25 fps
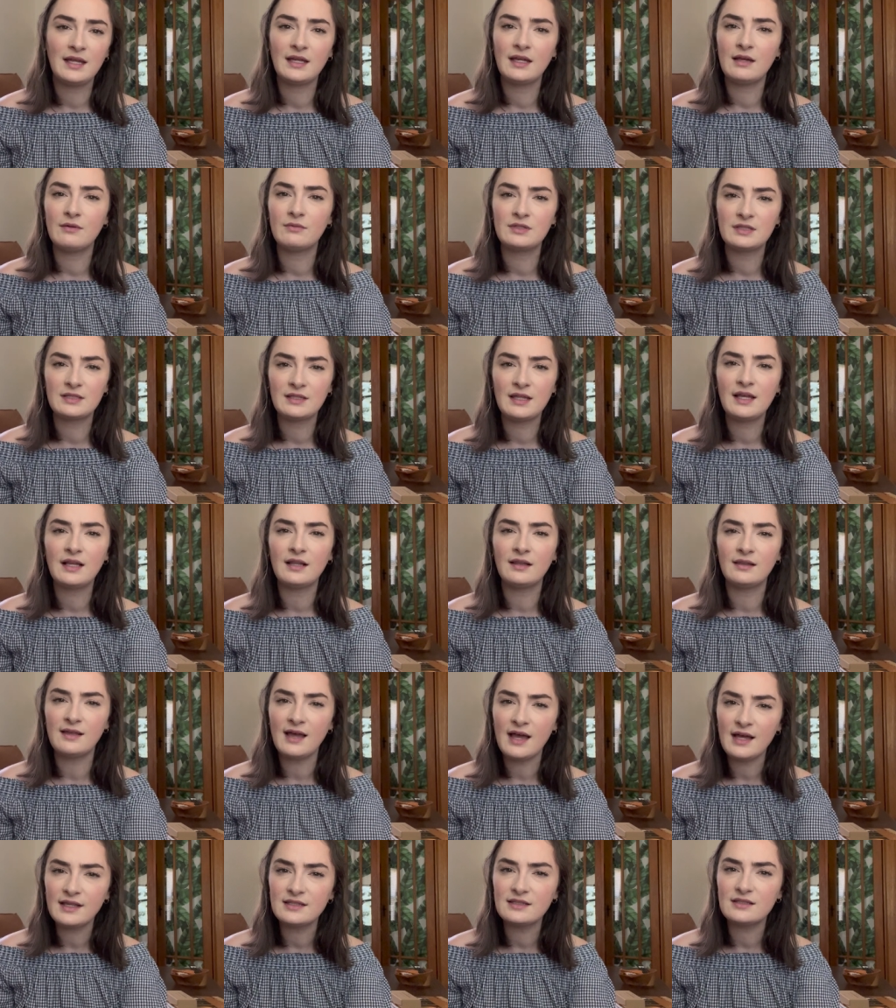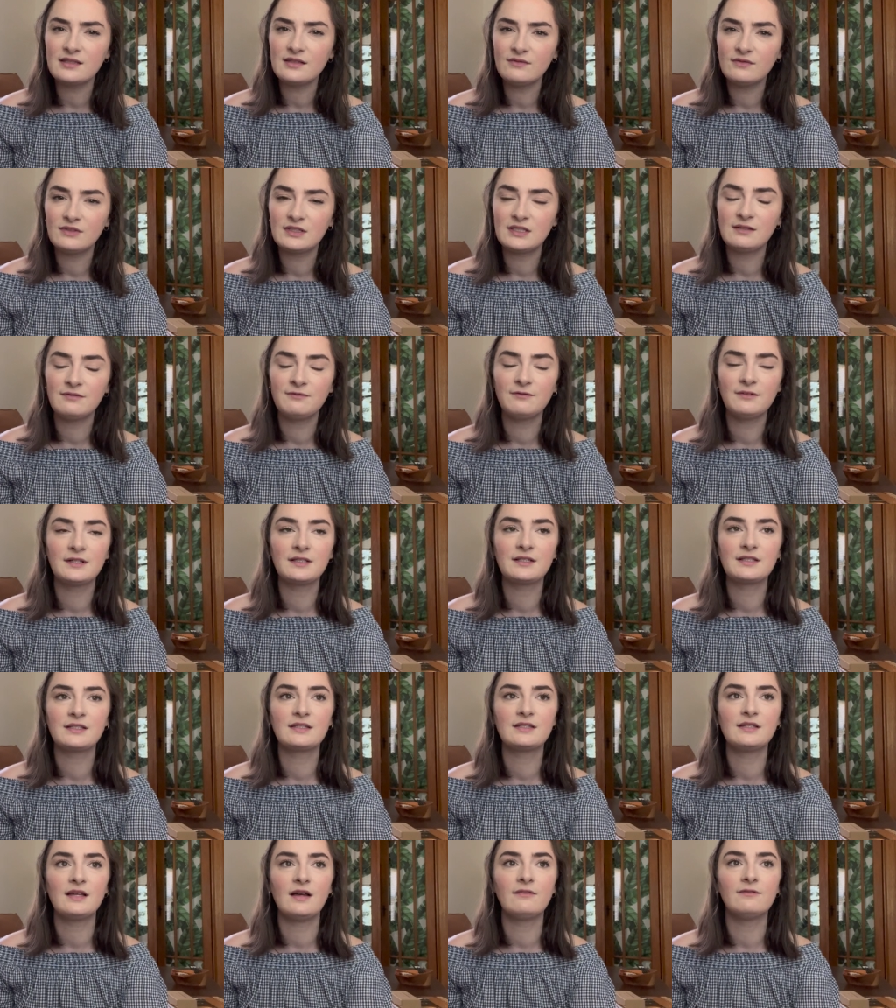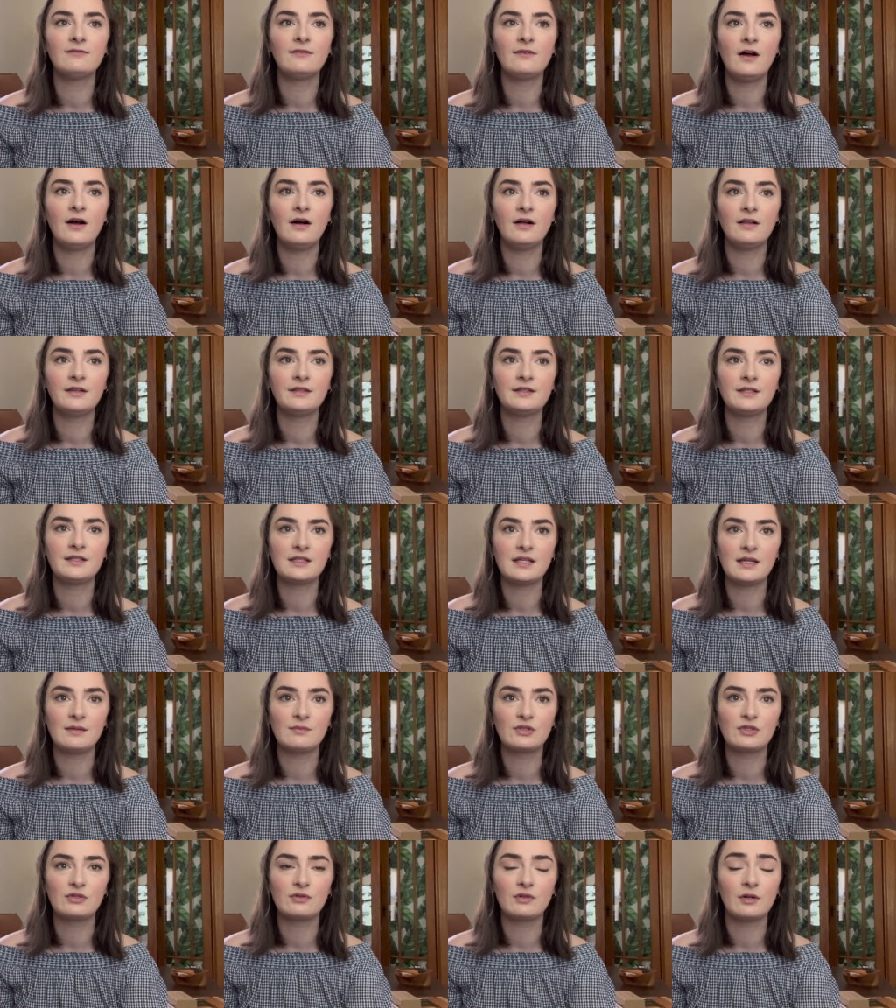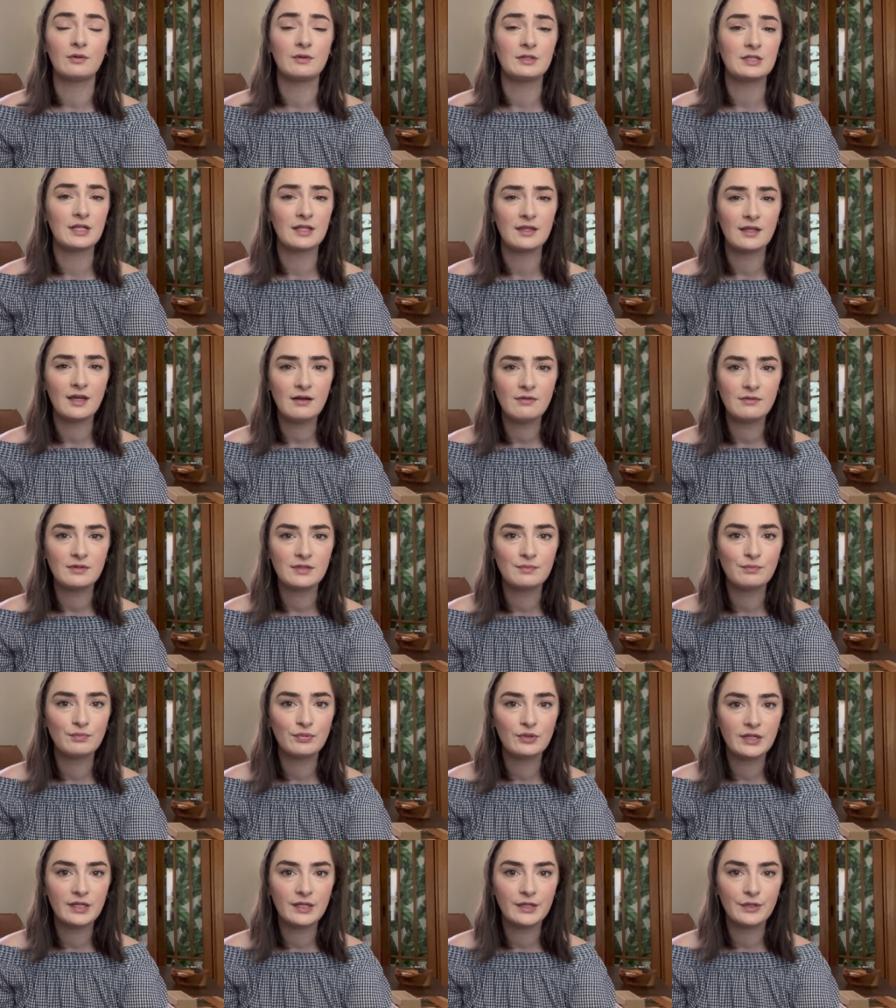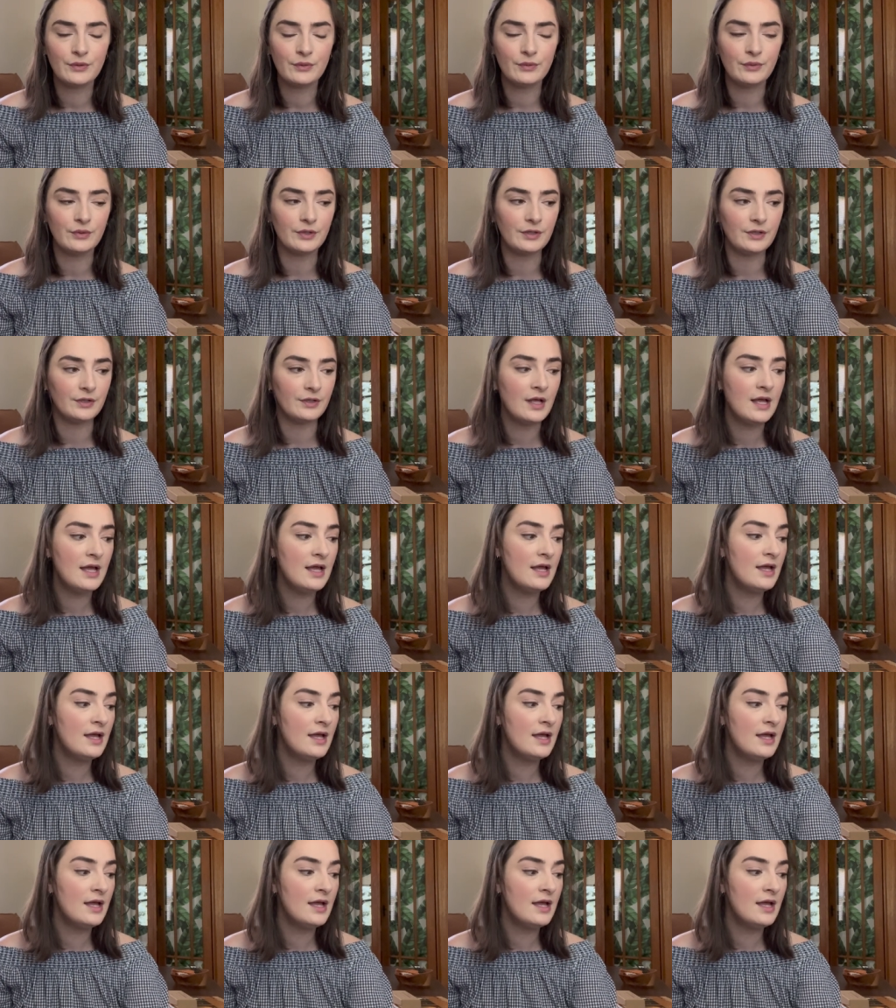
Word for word: It was like lots of different stuff all in the same store, which I thought was pretty cool.